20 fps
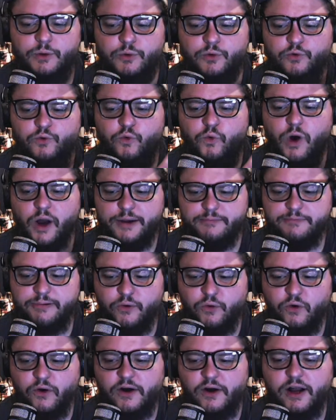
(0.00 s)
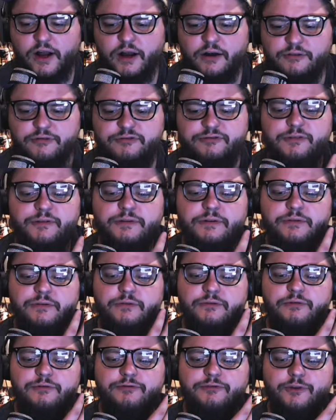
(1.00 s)
one pour of
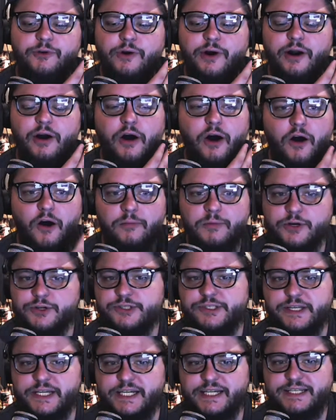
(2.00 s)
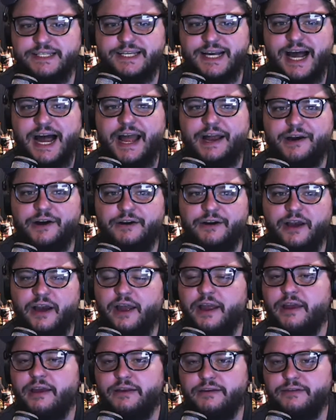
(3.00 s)
for almost an entire
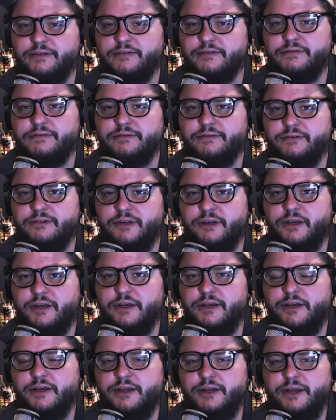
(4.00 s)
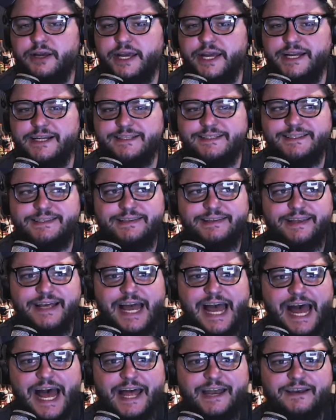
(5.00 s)
night. It's
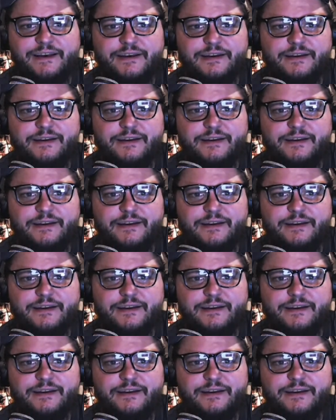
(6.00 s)
that